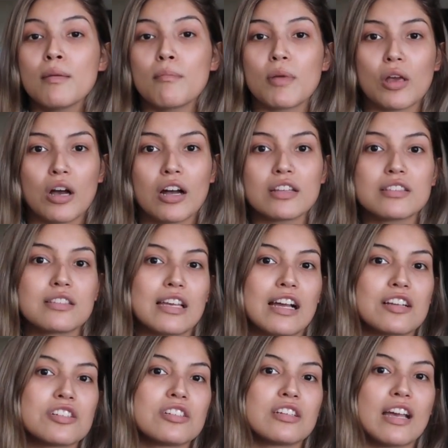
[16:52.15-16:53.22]
my aunts
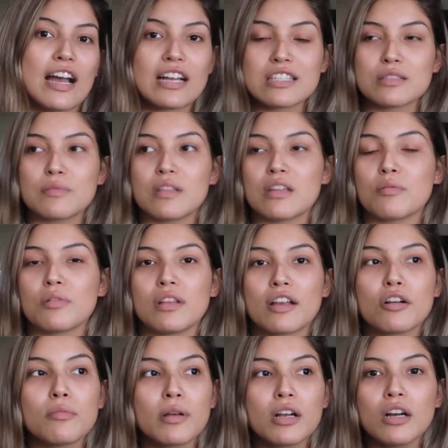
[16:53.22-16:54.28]
actually asked me they were
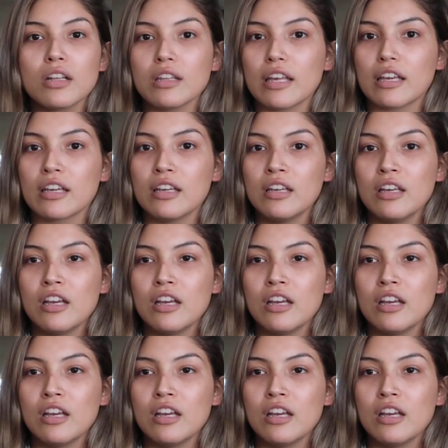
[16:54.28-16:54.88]
like oh my god like